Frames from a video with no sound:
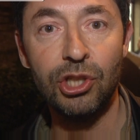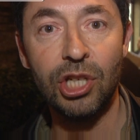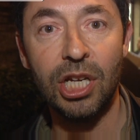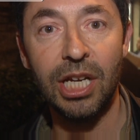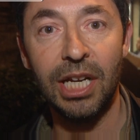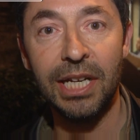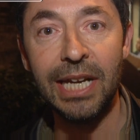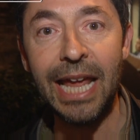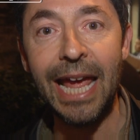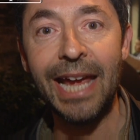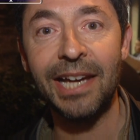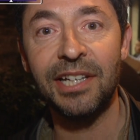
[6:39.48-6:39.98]

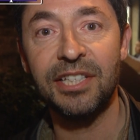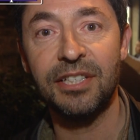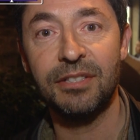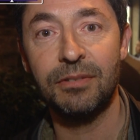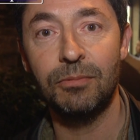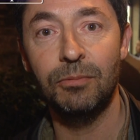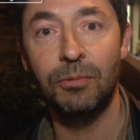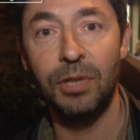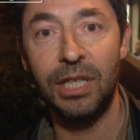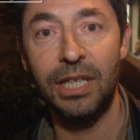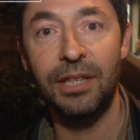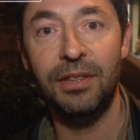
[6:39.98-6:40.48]
connects
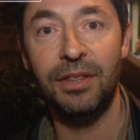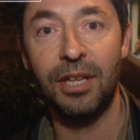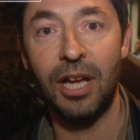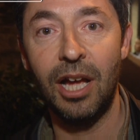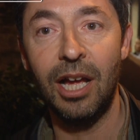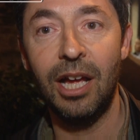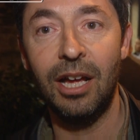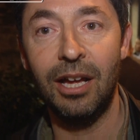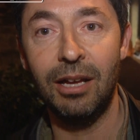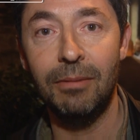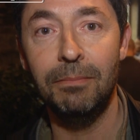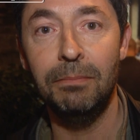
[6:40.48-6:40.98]
with
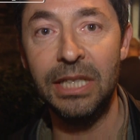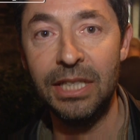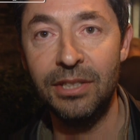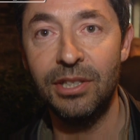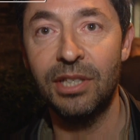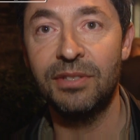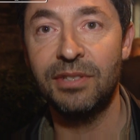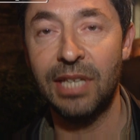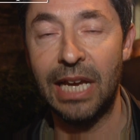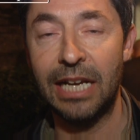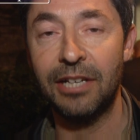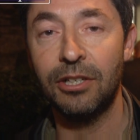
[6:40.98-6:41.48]
our
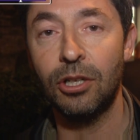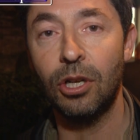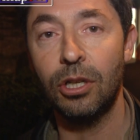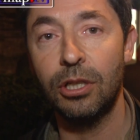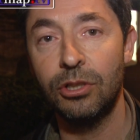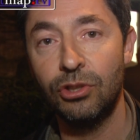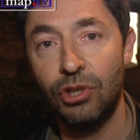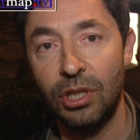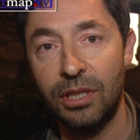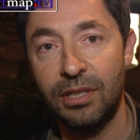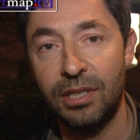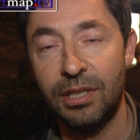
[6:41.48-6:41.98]
media
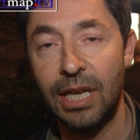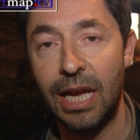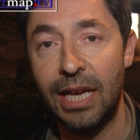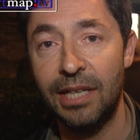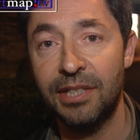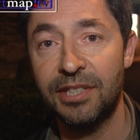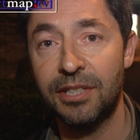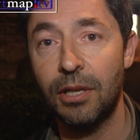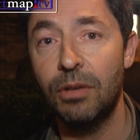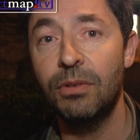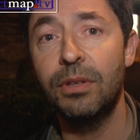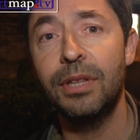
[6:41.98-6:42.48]
technology today.
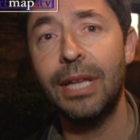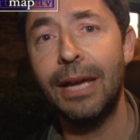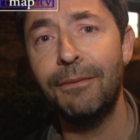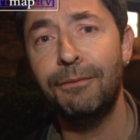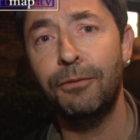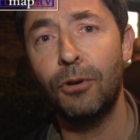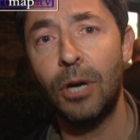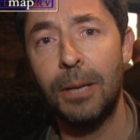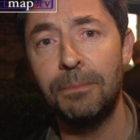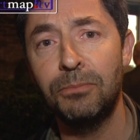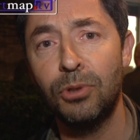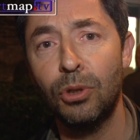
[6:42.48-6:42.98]
So
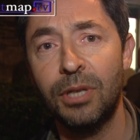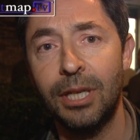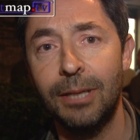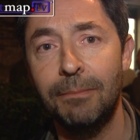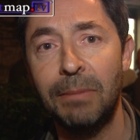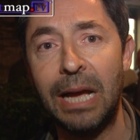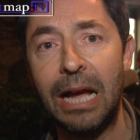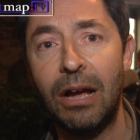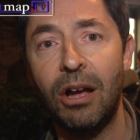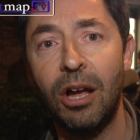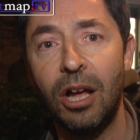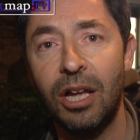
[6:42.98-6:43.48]
therefore I'm talking
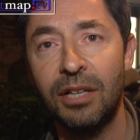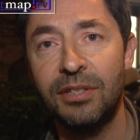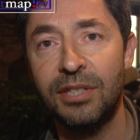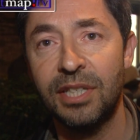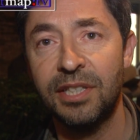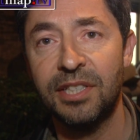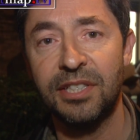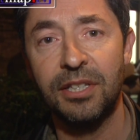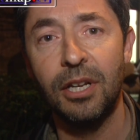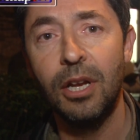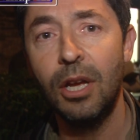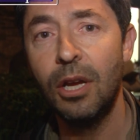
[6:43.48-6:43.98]
about
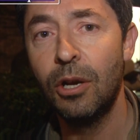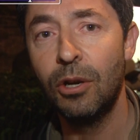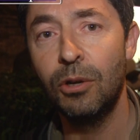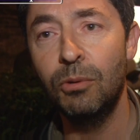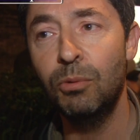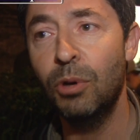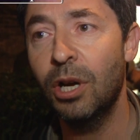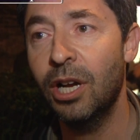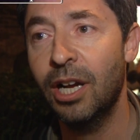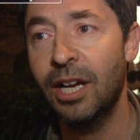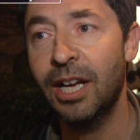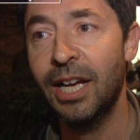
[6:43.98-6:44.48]
artists who
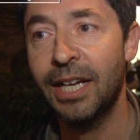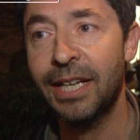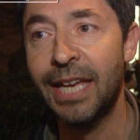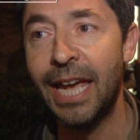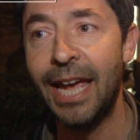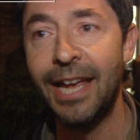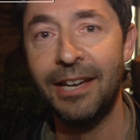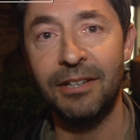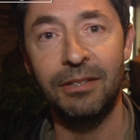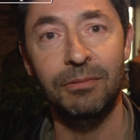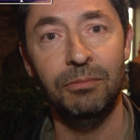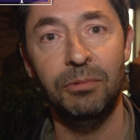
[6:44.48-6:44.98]
work
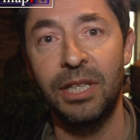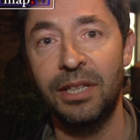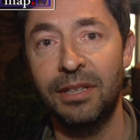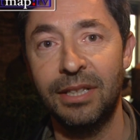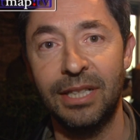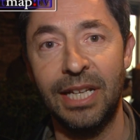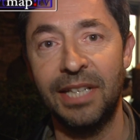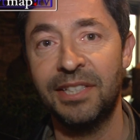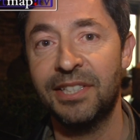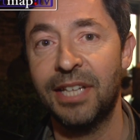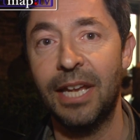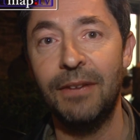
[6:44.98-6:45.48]
again with,
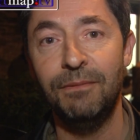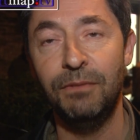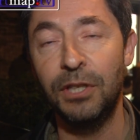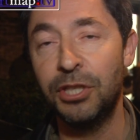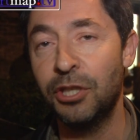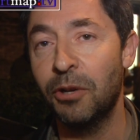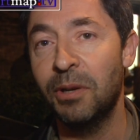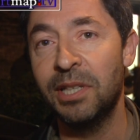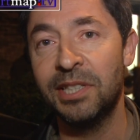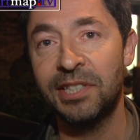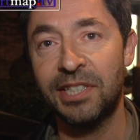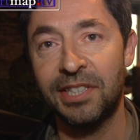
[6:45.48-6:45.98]
let's say,
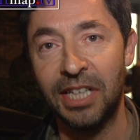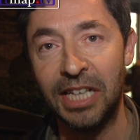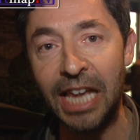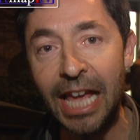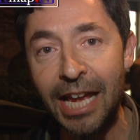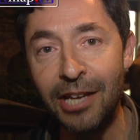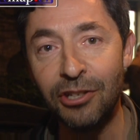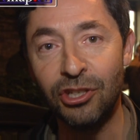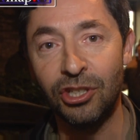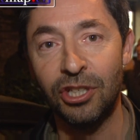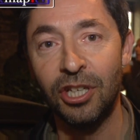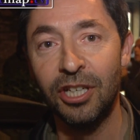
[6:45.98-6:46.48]
video
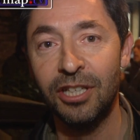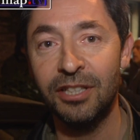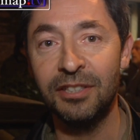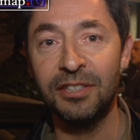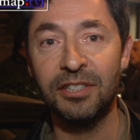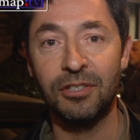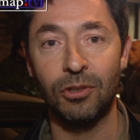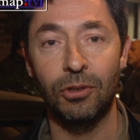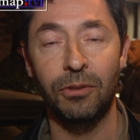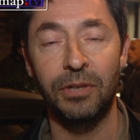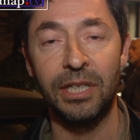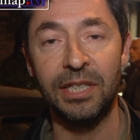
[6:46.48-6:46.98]

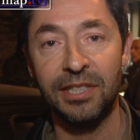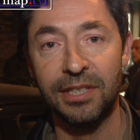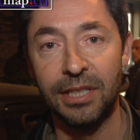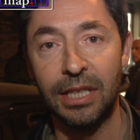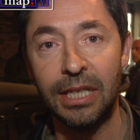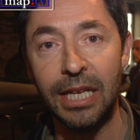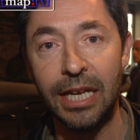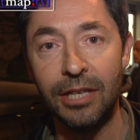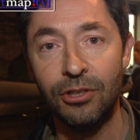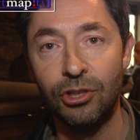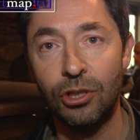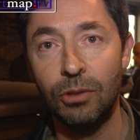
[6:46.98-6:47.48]
installations or
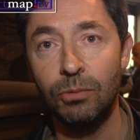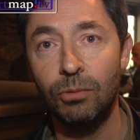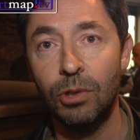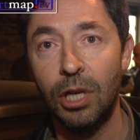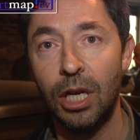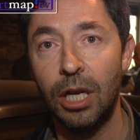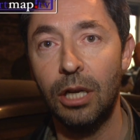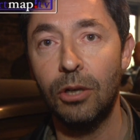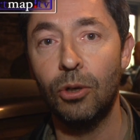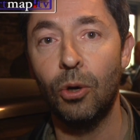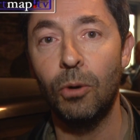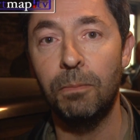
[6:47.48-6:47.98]
installation
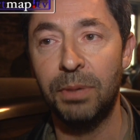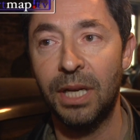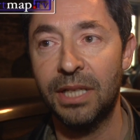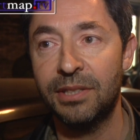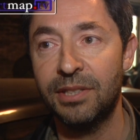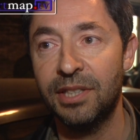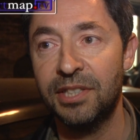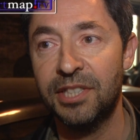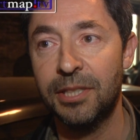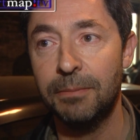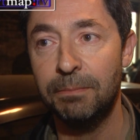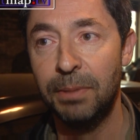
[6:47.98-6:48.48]
work or
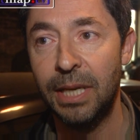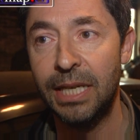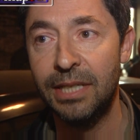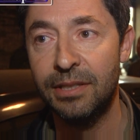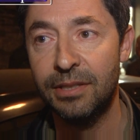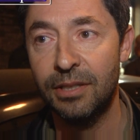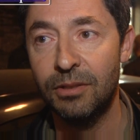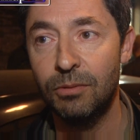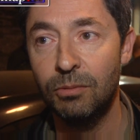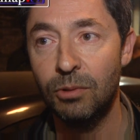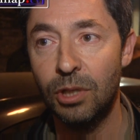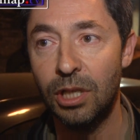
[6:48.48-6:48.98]

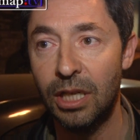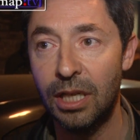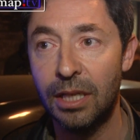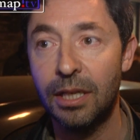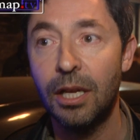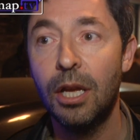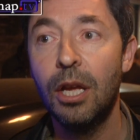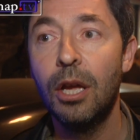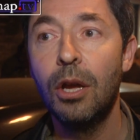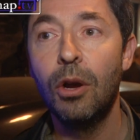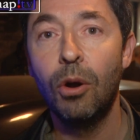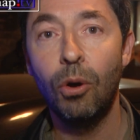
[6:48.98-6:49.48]
participated work
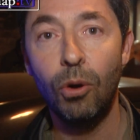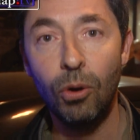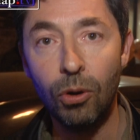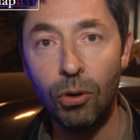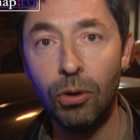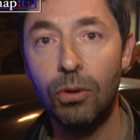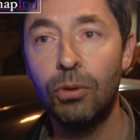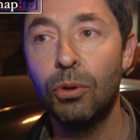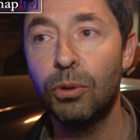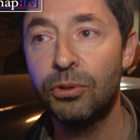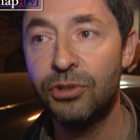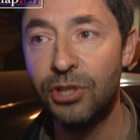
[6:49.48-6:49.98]

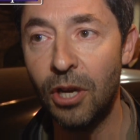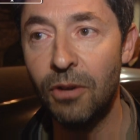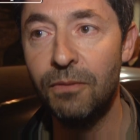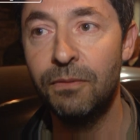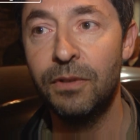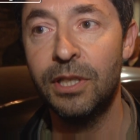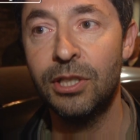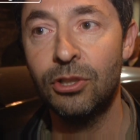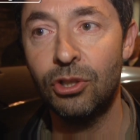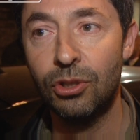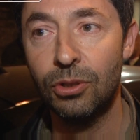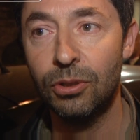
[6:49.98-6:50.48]
or
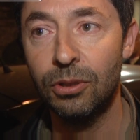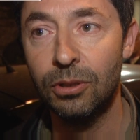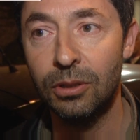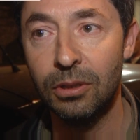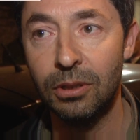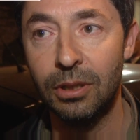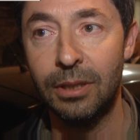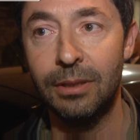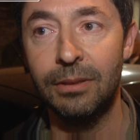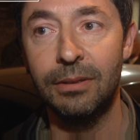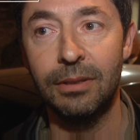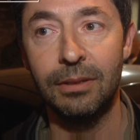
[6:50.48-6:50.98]

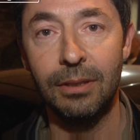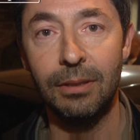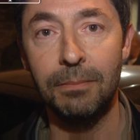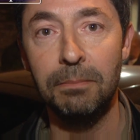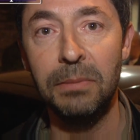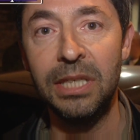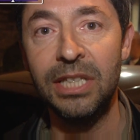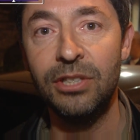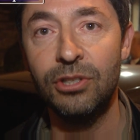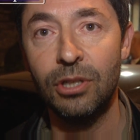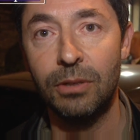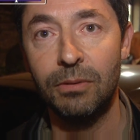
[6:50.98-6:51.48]
audiovisual and
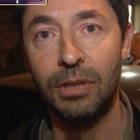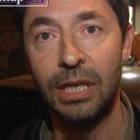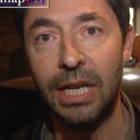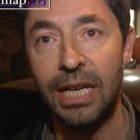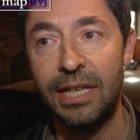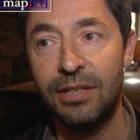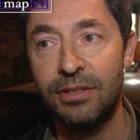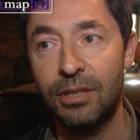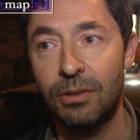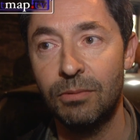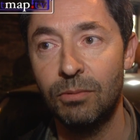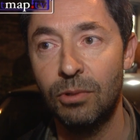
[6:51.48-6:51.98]
media
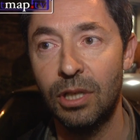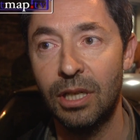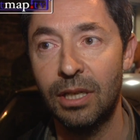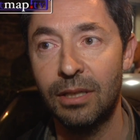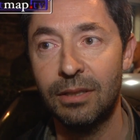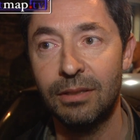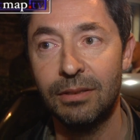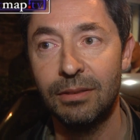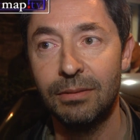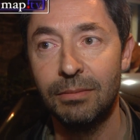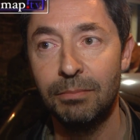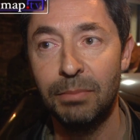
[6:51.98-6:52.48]
related work.
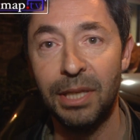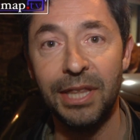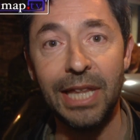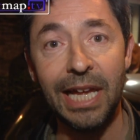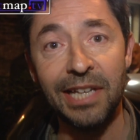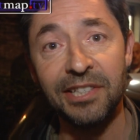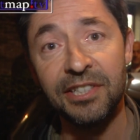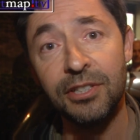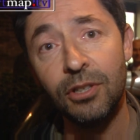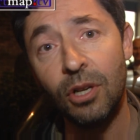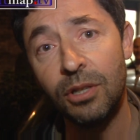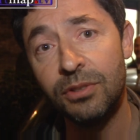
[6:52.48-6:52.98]
But
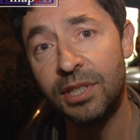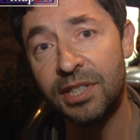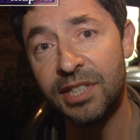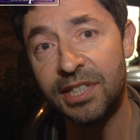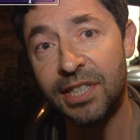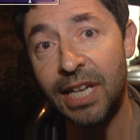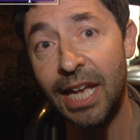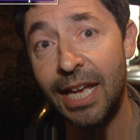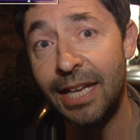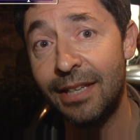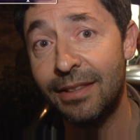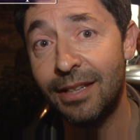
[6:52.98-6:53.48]
that's not to
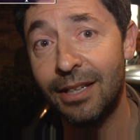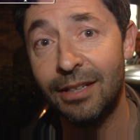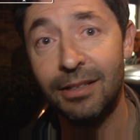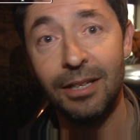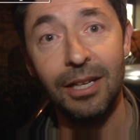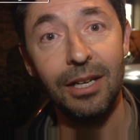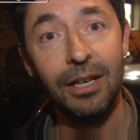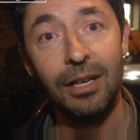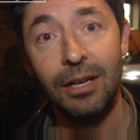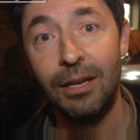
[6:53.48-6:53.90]
say that